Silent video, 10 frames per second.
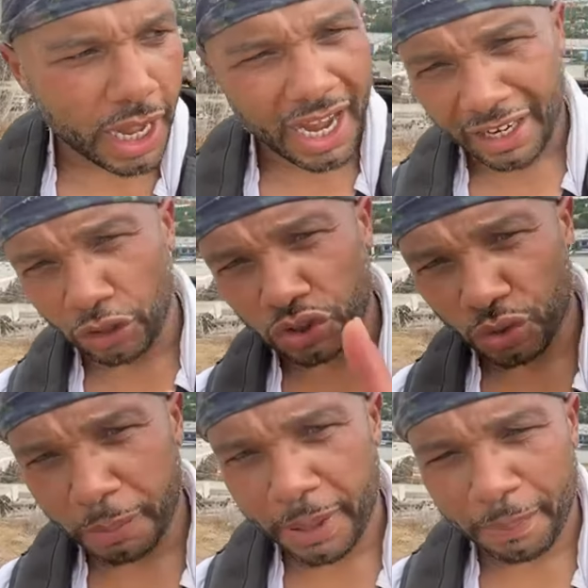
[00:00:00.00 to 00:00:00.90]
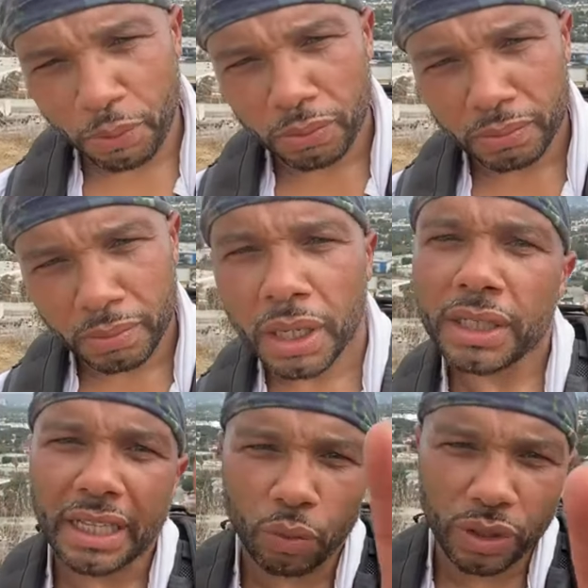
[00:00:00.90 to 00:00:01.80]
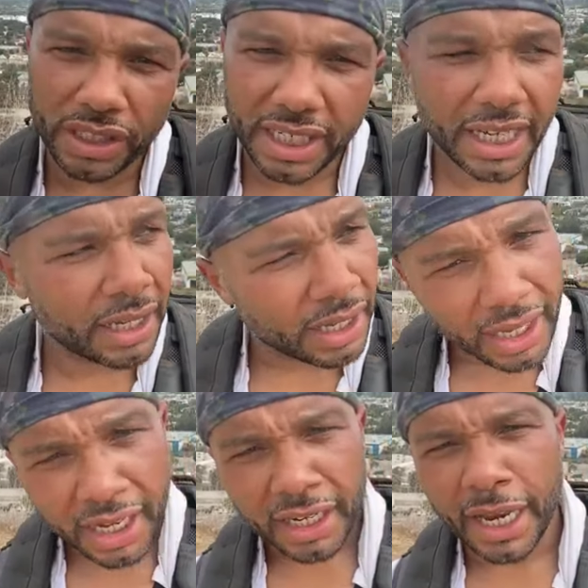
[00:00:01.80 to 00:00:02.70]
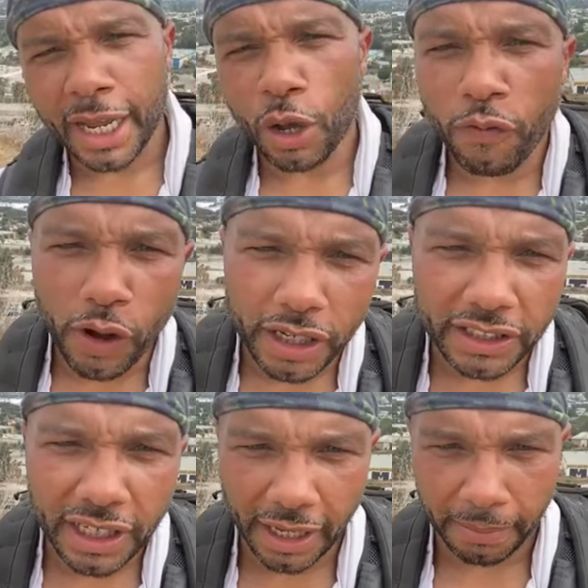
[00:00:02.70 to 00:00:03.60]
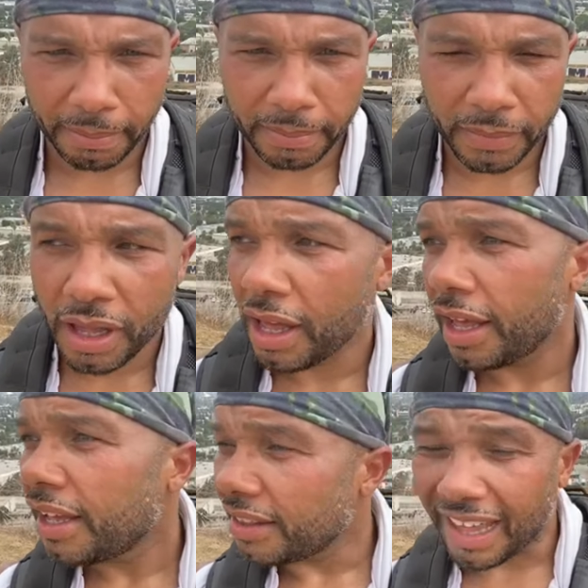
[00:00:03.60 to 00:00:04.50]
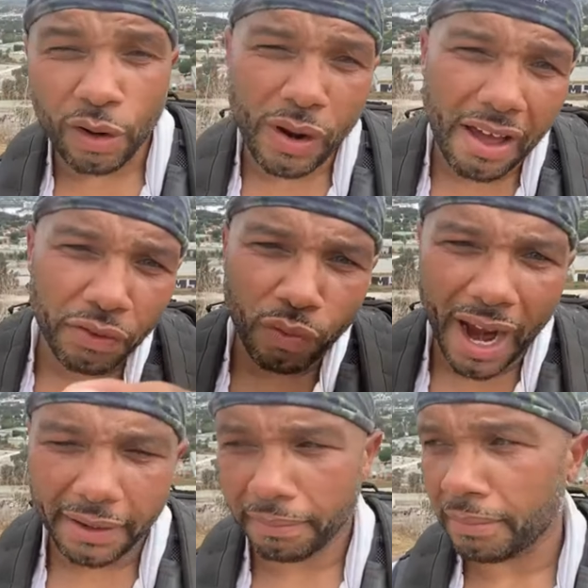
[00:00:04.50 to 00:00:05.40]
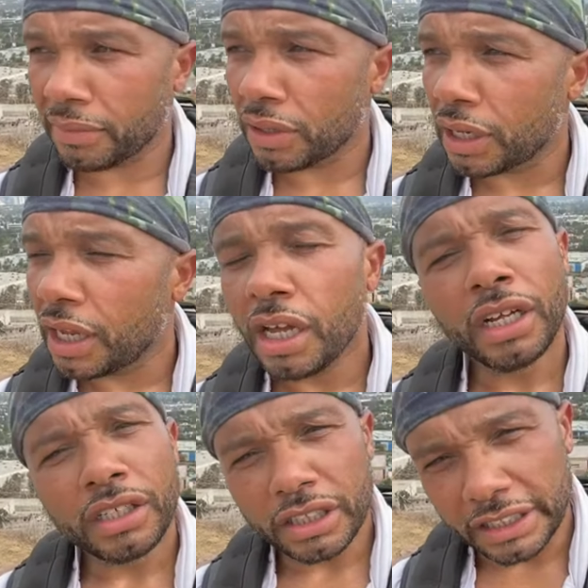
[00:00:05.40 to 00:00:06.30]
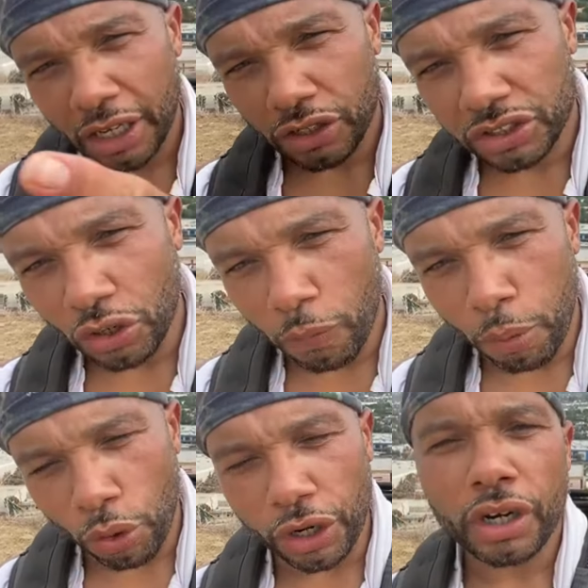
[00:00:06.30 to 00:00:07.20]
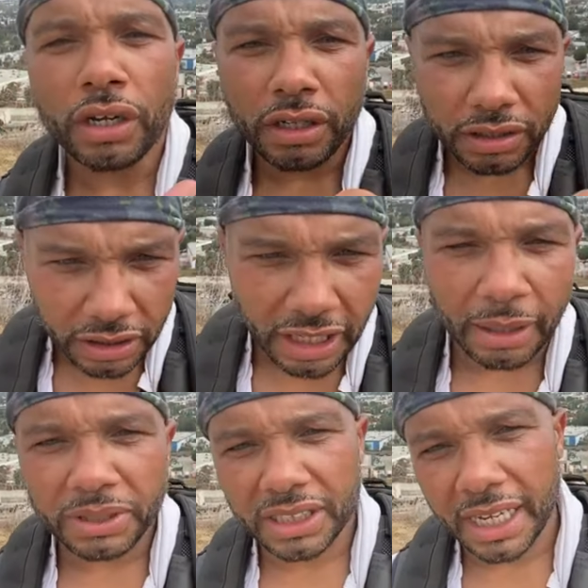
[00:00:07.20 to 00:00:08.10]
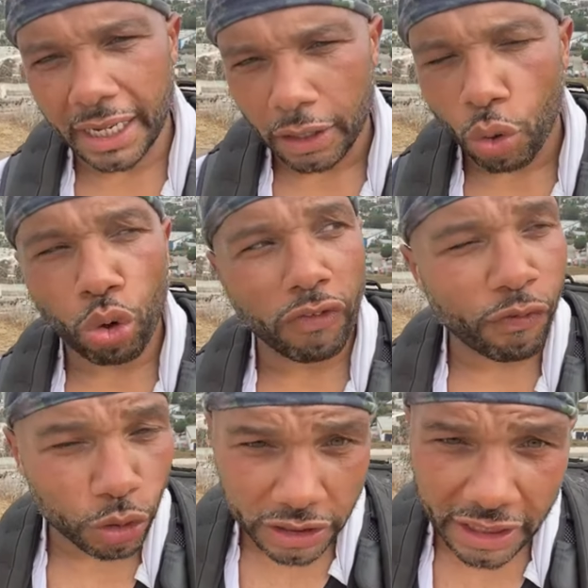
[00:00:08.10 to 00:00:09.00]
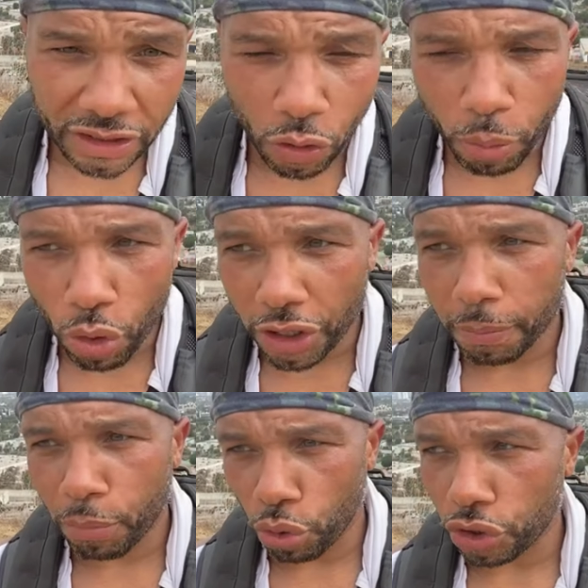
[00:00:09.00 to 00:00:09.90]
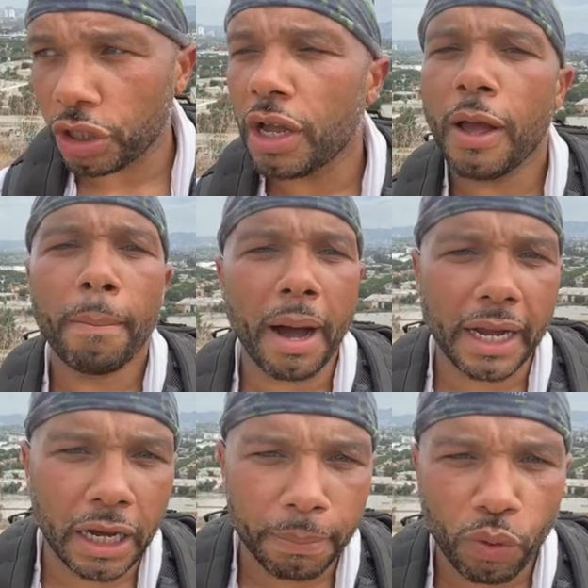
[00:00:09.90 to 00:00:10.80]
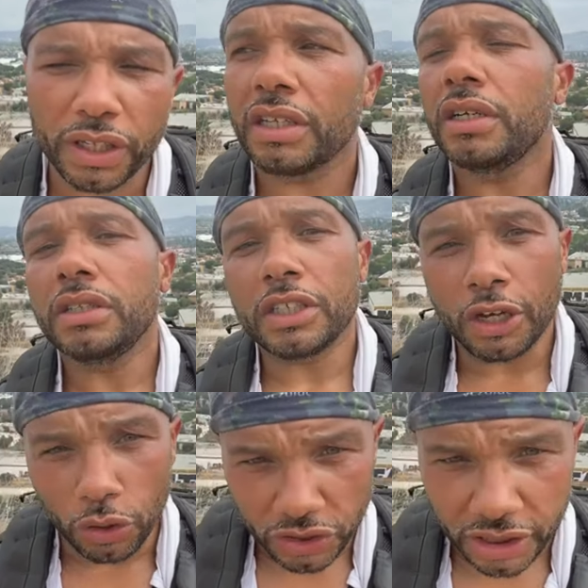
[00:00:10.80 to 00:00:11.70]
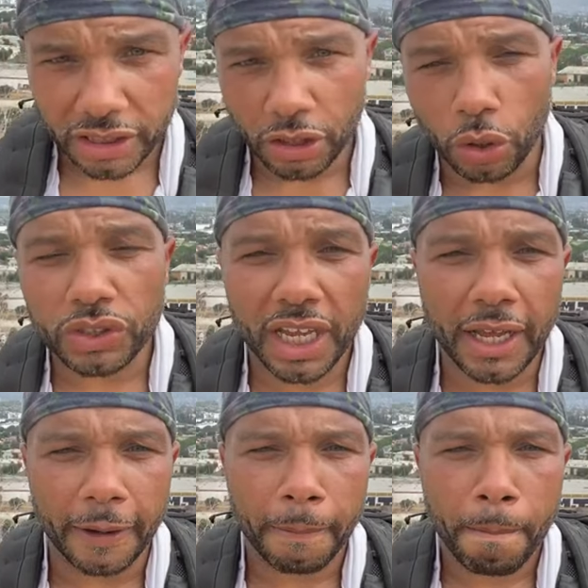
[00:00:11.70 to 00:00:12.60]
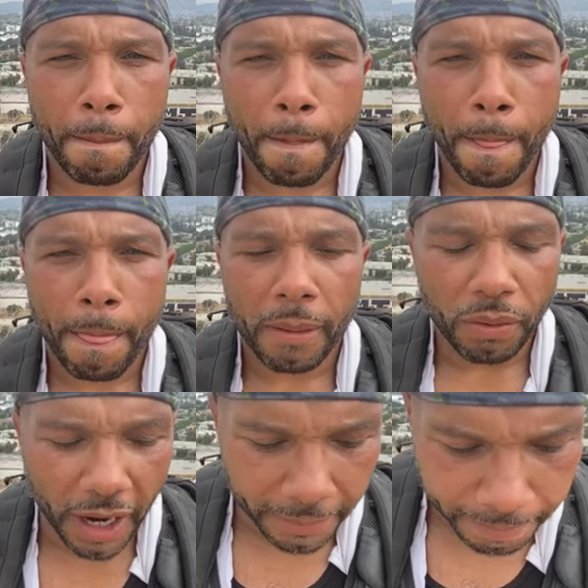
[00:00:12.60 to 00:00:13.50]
And those 3 people that want to ski, they can go fucking ski. They don't have the right to tell the snowboarder to come skiing or to force that snowboarder by gunpoint to go skiing, right?